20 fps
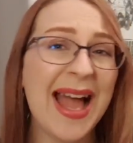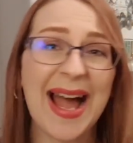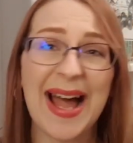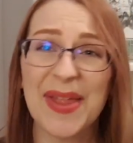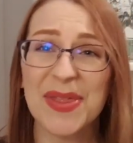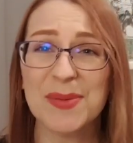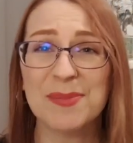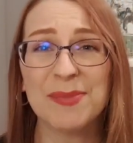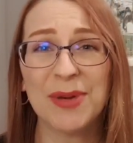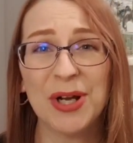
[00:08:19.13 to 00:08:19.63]

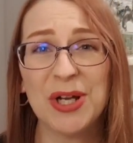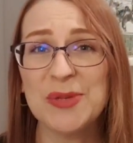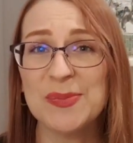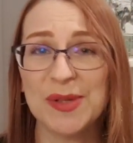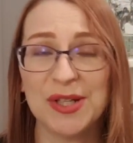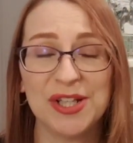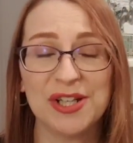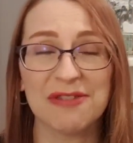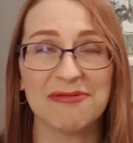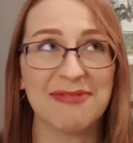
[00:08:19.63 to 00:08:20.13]
At the
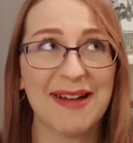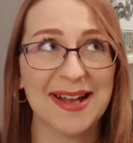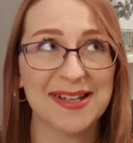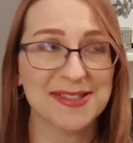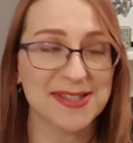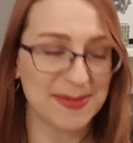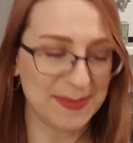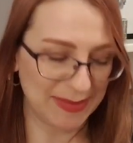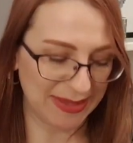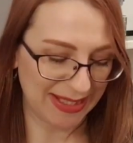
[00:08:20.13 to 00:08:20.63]
moment,
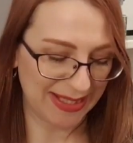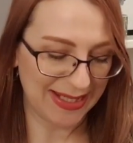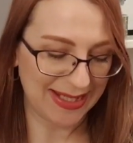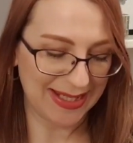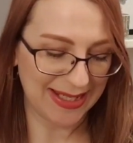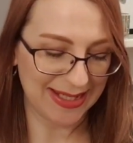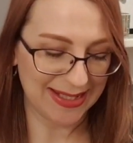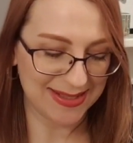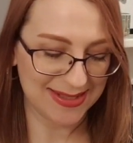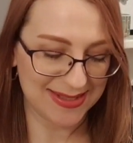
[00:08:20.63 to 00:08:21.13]

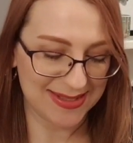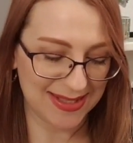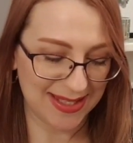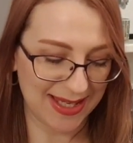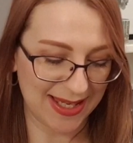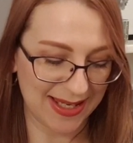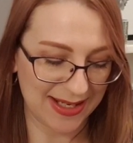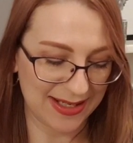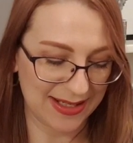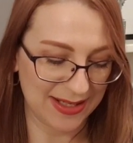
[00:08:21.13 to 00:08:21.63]
randomly, it's
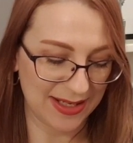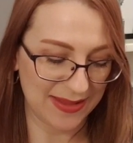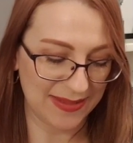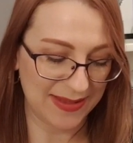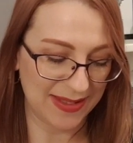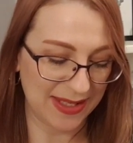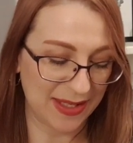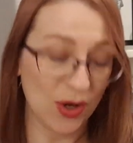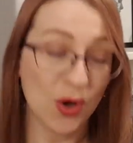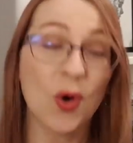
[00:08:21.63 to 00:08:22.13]
in
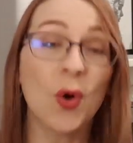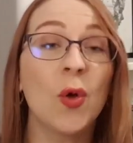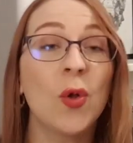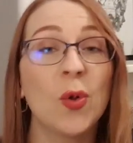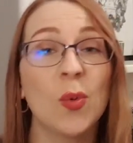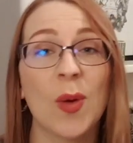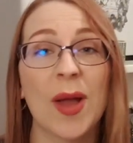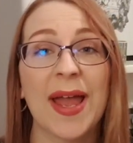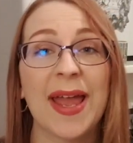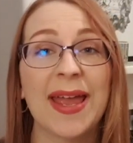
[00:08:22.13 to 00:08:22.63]
the
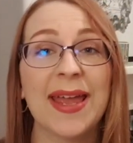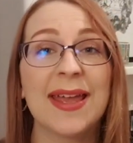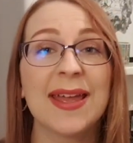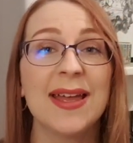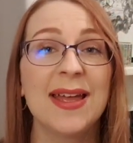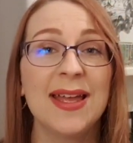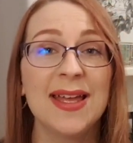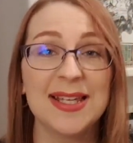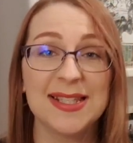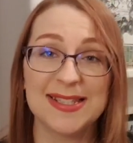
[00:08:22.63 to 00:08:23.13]

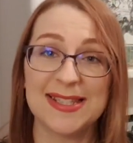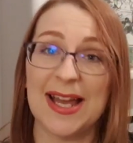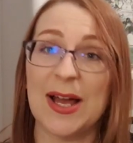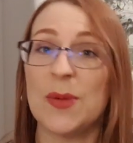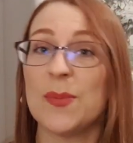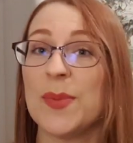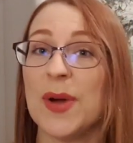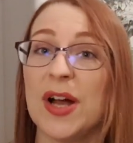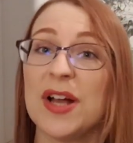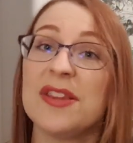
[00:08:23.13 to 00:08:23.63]
hallway
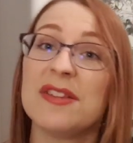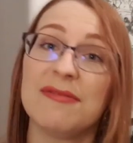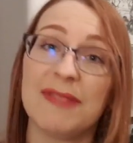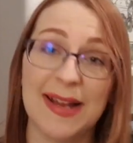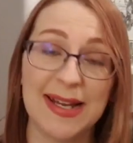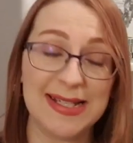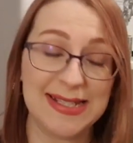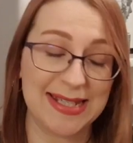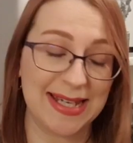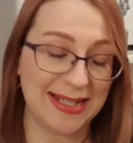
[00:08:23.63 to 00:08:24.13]
down by the
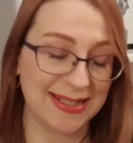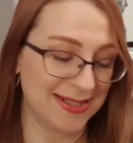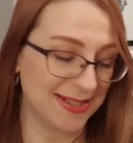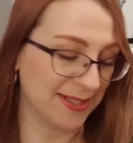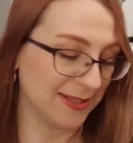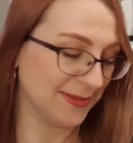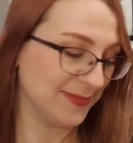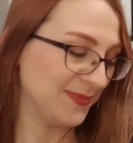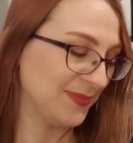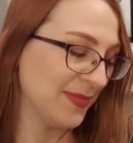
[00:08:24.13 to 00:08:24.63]

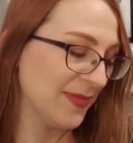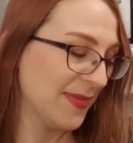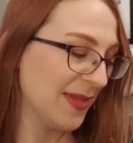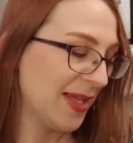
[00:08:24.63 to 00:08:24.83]
radiator.